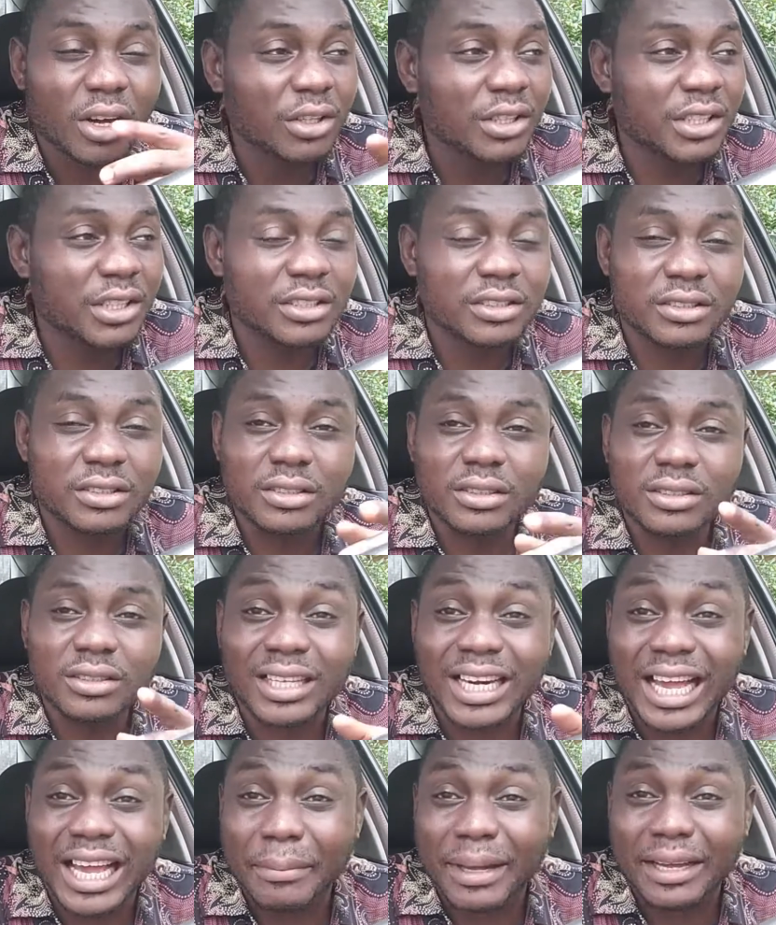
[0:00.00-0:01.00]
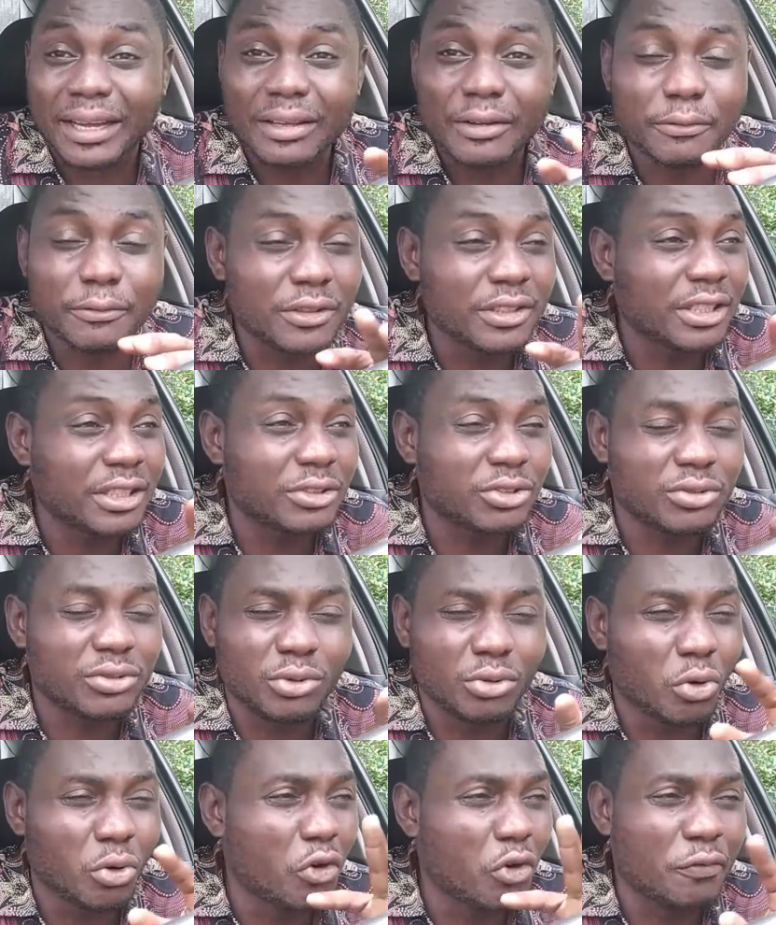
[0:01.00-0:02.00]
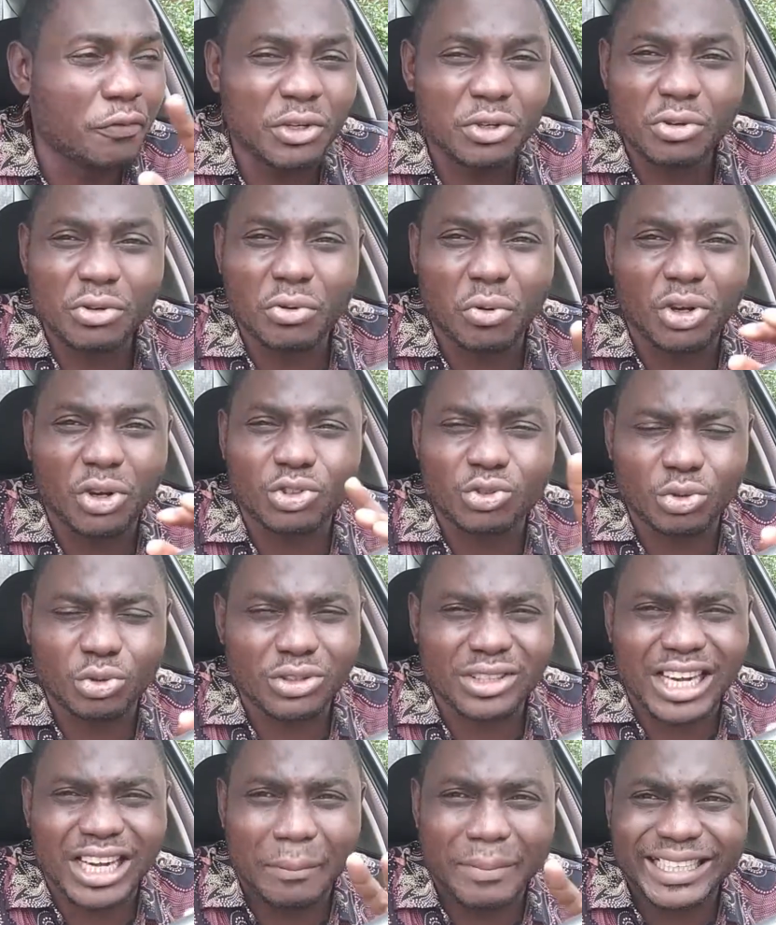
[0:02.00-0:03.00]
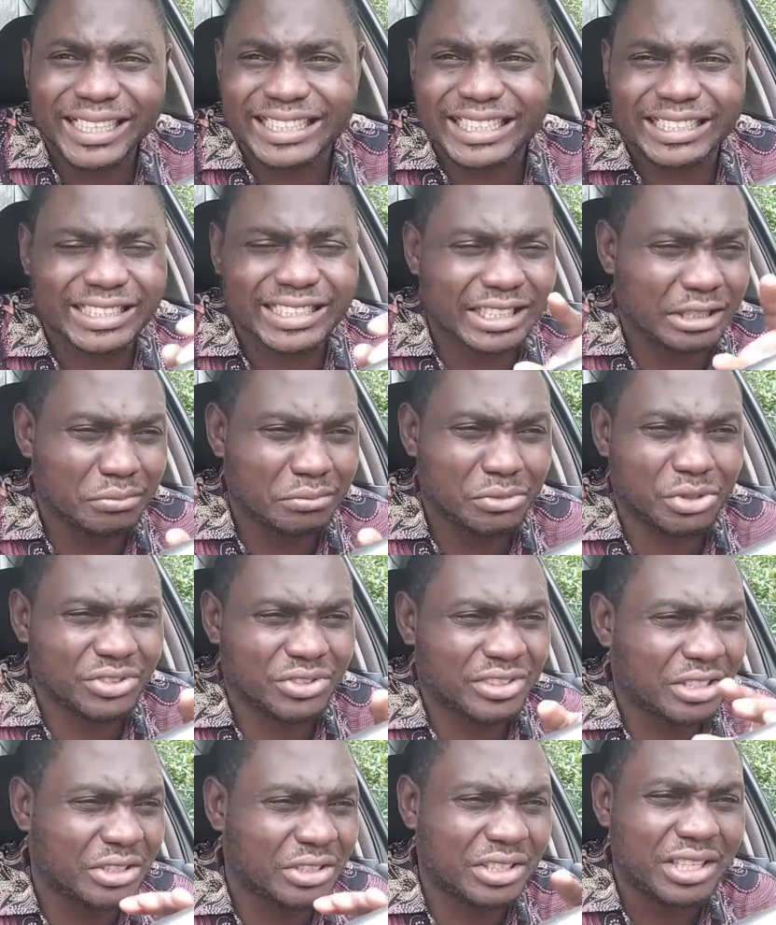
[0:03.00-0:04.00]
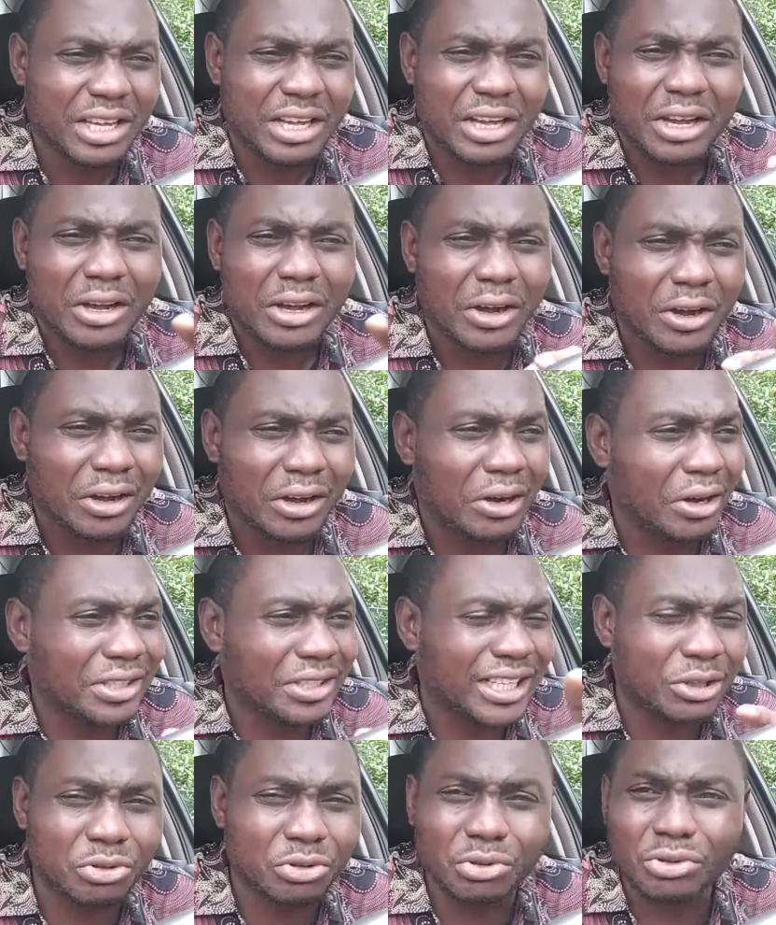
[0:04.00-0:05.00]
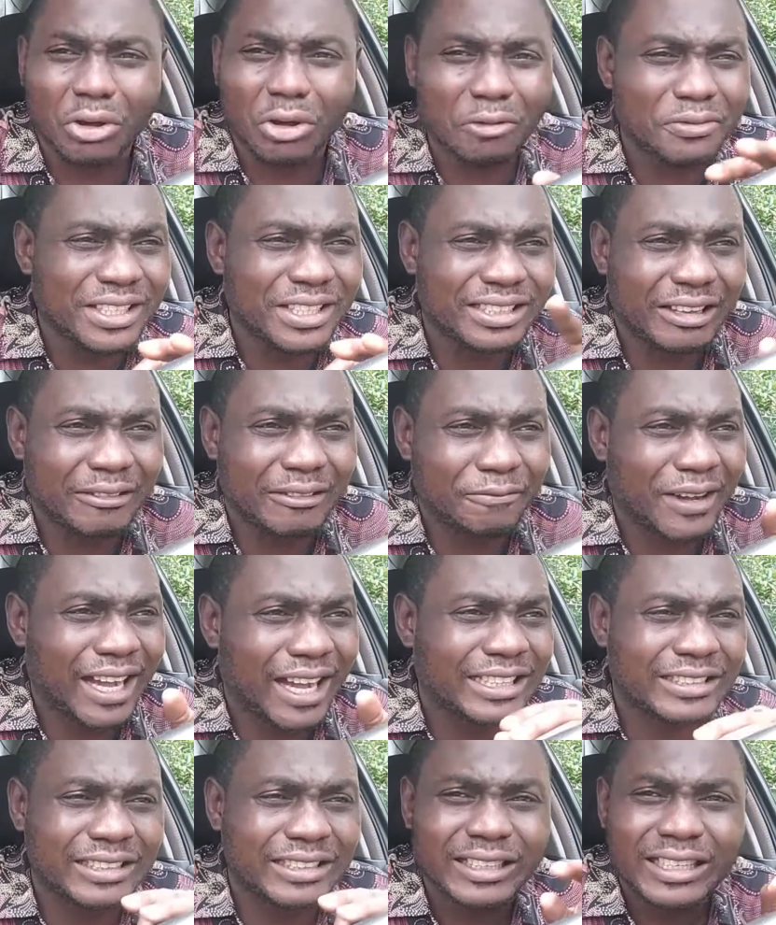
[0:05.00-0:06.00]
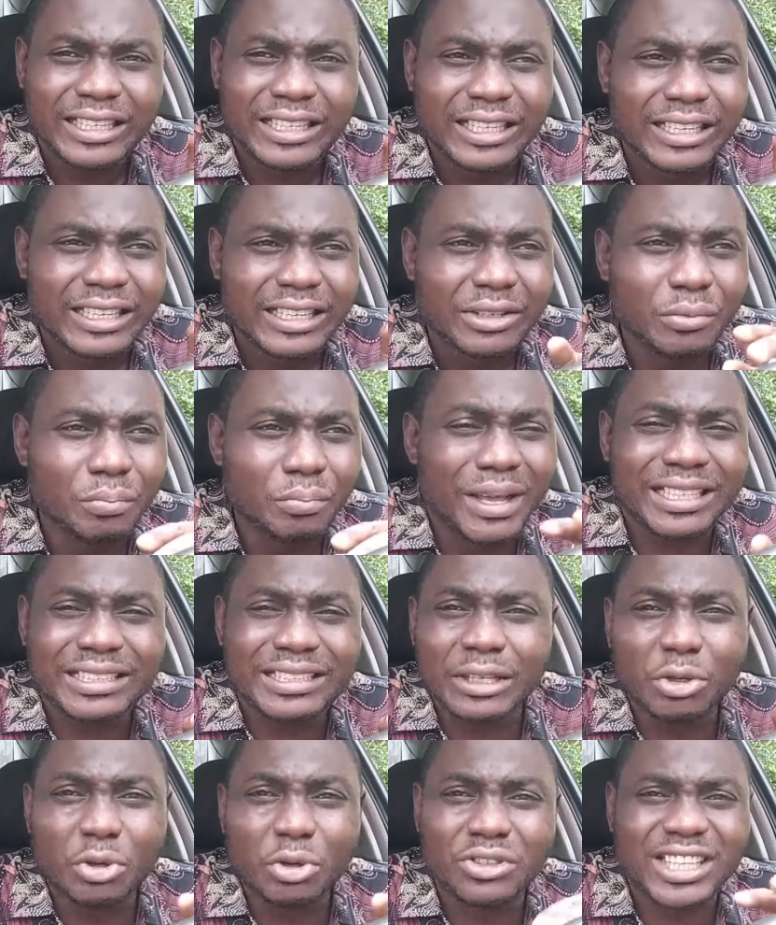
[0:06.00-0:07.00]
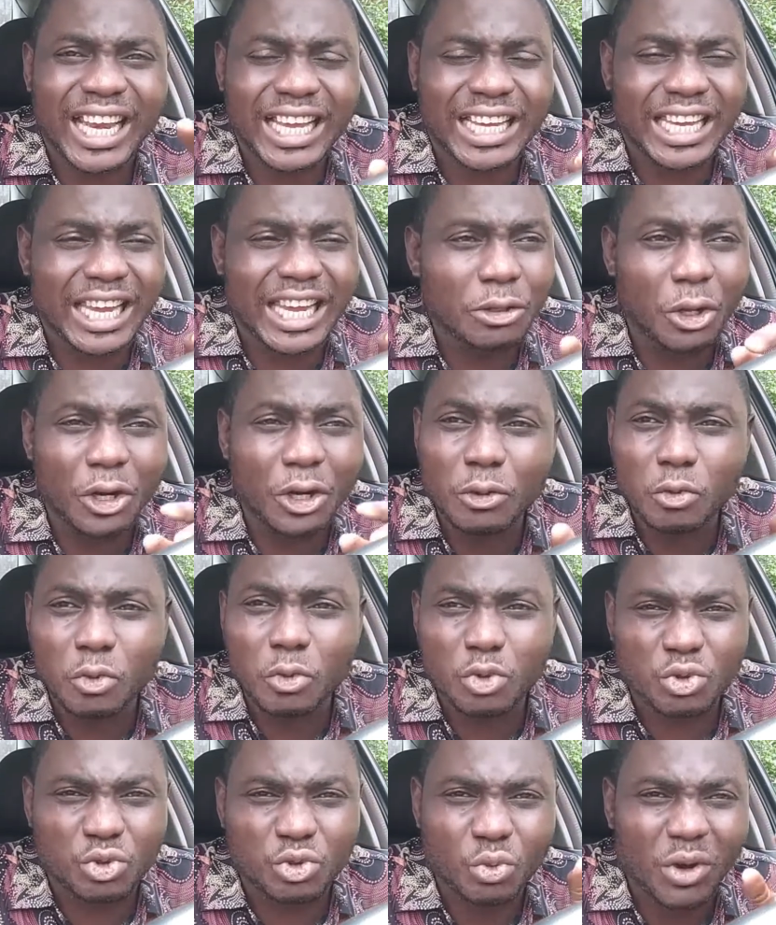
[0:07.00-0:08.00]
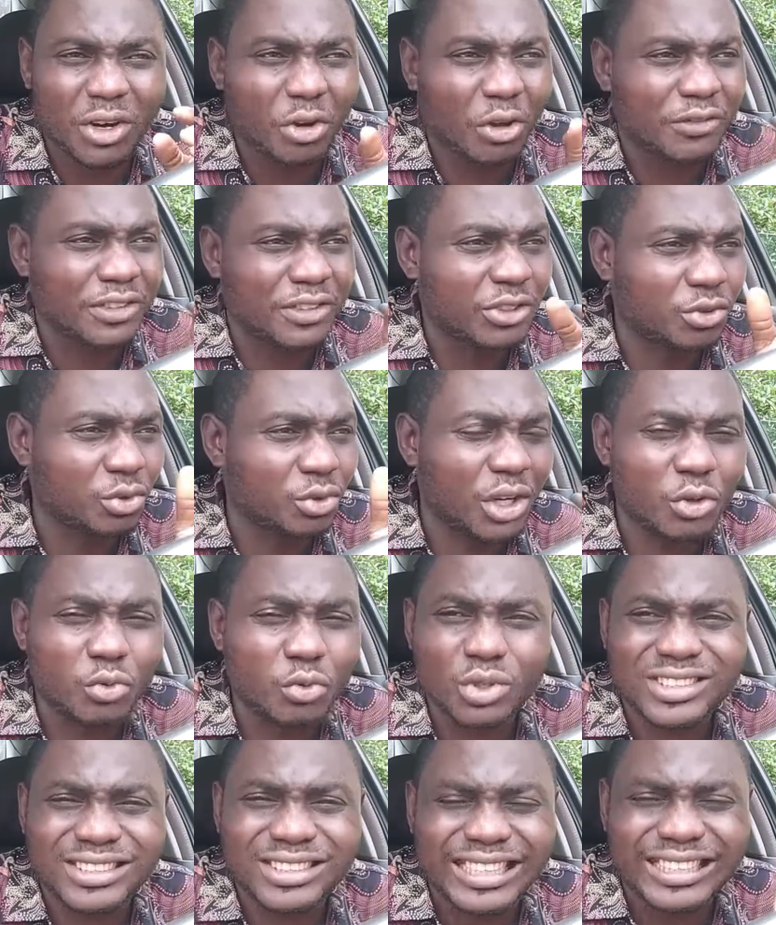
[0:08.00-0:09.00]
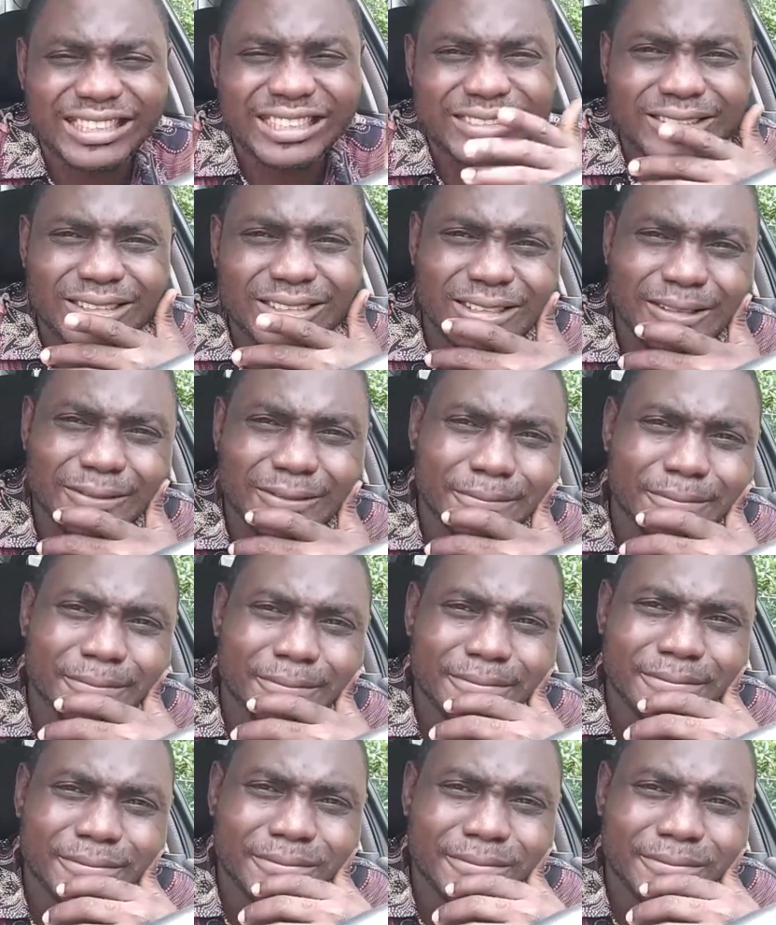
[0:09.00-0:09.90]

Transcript: All this drama, even this, the whole video was so dramatic. The music on the tune of it, in fact, makes it looks like a Nollywood, one of these Nollywood settings.